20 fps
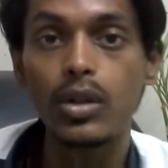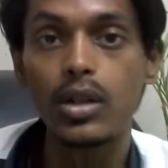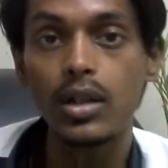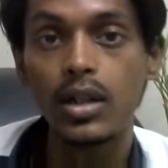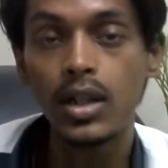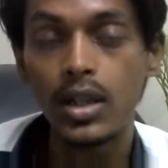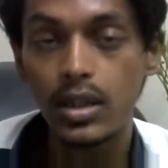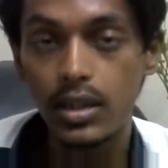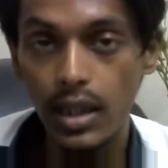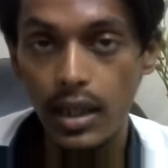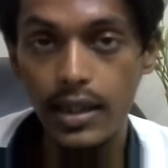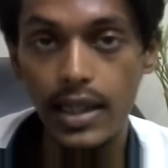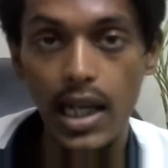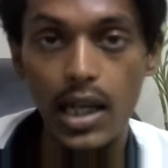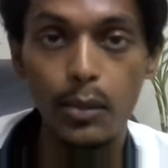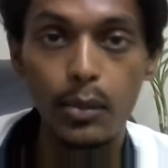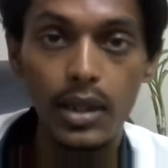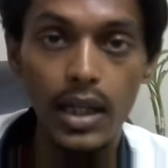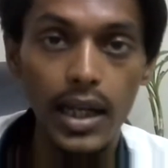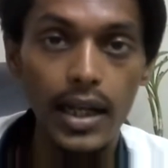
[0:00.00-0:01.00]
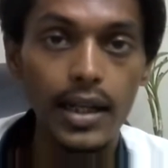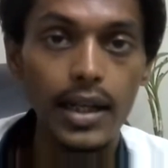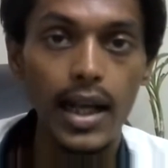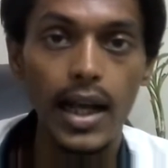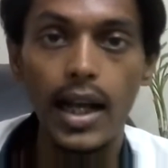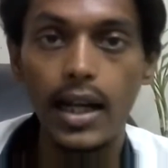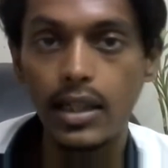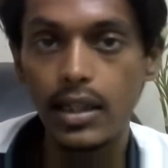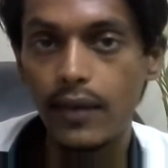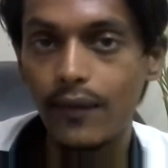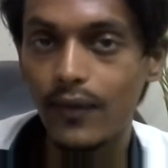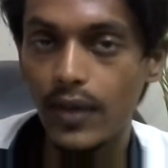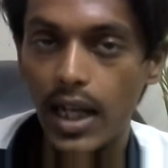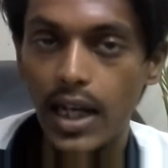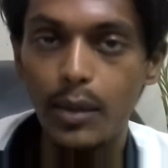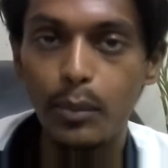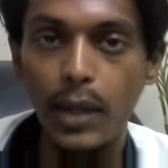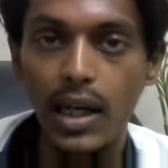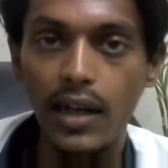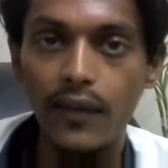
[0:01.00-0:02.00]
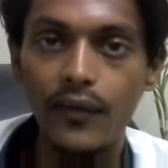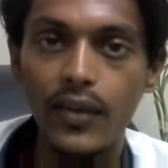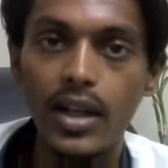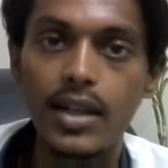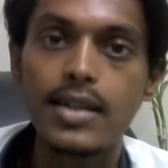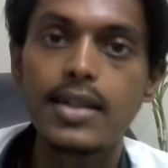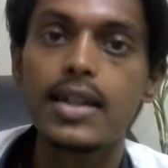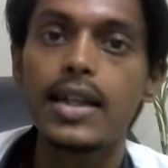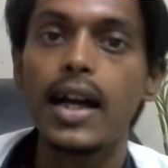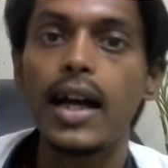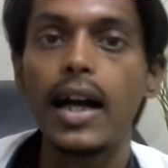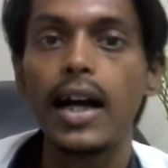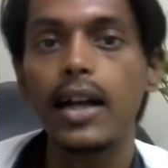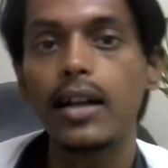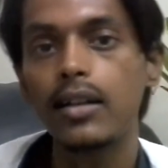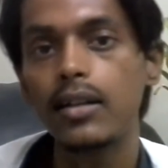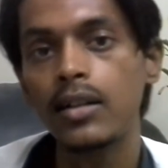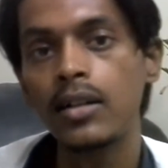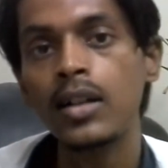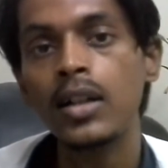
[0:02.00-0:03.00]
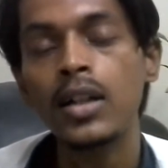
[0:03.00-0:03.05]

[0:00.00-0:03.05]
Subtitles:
the timeline and the flight manifest and